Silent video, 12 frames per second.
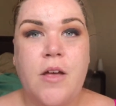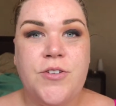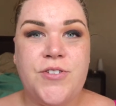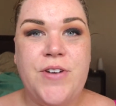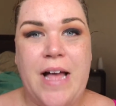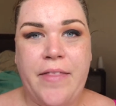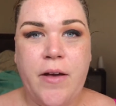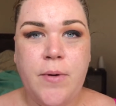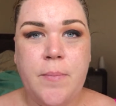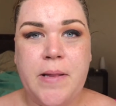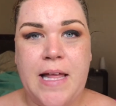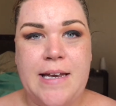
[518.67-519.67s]
So now that
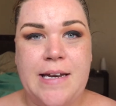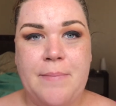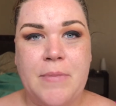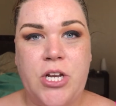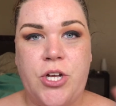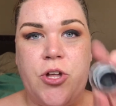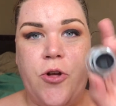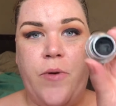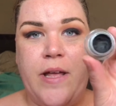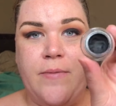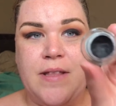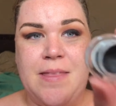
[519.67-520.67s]
we're blended, I'm gonna go
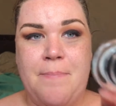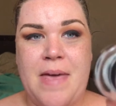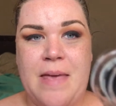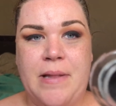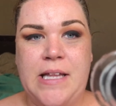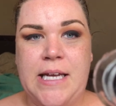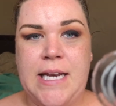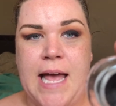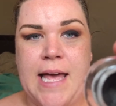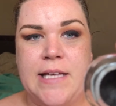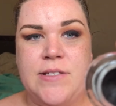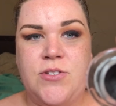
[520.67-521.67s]
in with the Maybelline
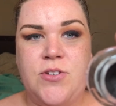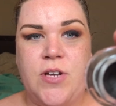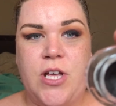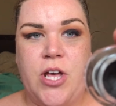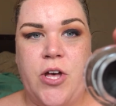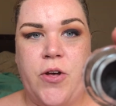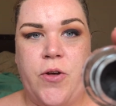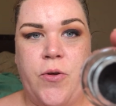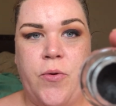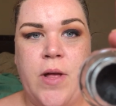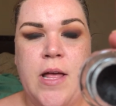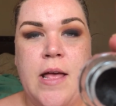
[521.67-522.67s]
Eye
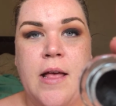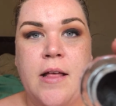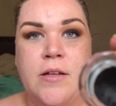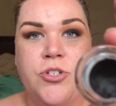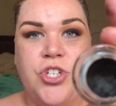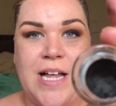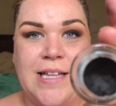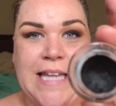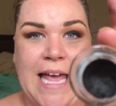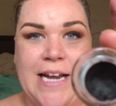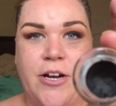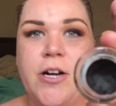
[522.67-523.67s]
Studio gel
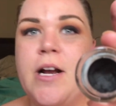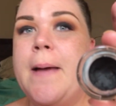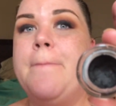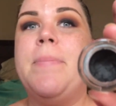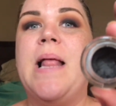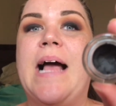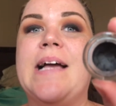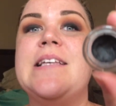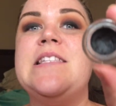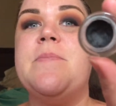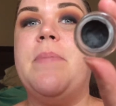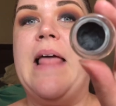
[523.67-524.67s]
liner in
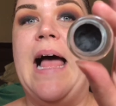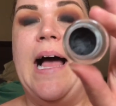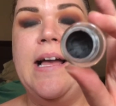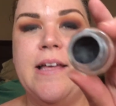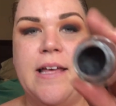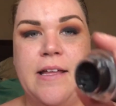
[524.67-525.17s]
Blackest Black